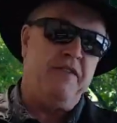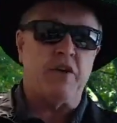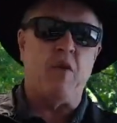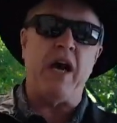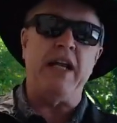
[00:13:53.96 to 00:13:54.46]

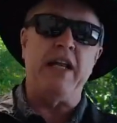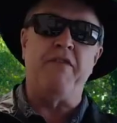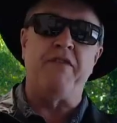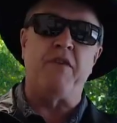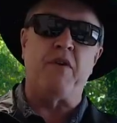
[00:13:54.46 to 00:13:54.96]
if you're
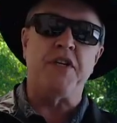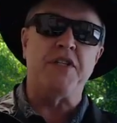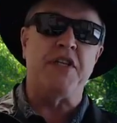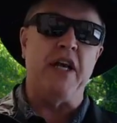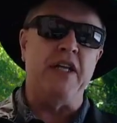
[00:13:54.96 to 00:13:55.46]
quiet in the
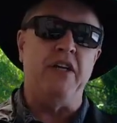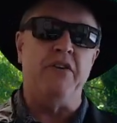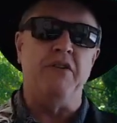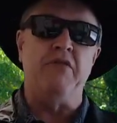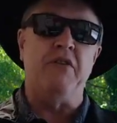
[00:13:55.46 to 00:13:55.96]
forest
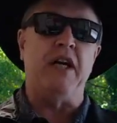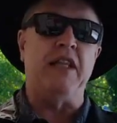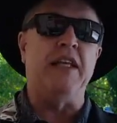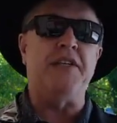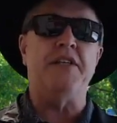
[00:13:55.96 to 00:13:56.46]
and you
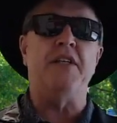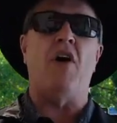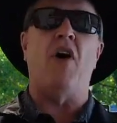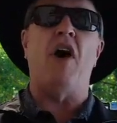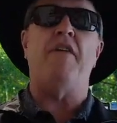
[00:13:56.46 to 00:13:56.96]

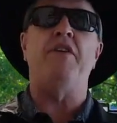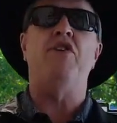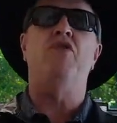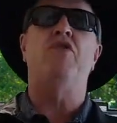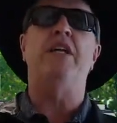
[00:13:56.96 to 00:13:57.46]
listen,
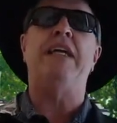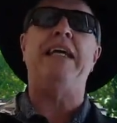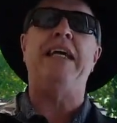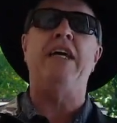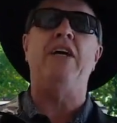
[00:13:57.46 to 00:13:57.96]
often you
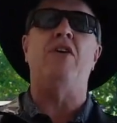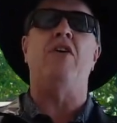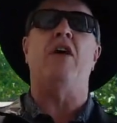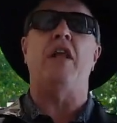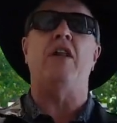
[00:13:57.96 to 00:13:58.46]
can
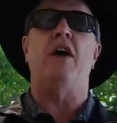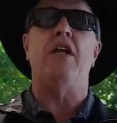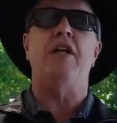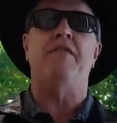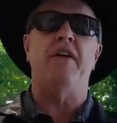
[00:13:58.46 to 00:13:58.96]
hear a
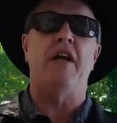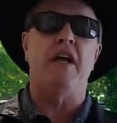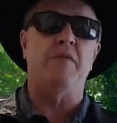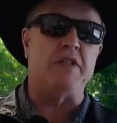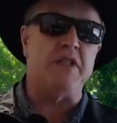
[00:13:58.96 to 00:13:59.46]
lot of
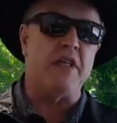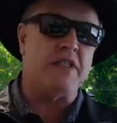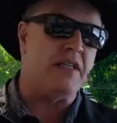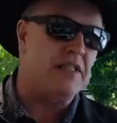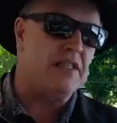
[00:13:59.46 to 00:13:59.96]
different animals.
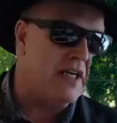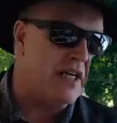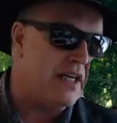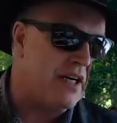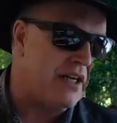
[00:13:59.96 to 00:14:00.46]
Let's
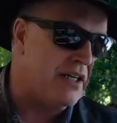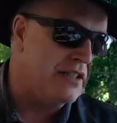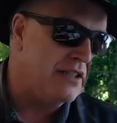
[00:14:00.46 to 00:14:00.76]
listen in here.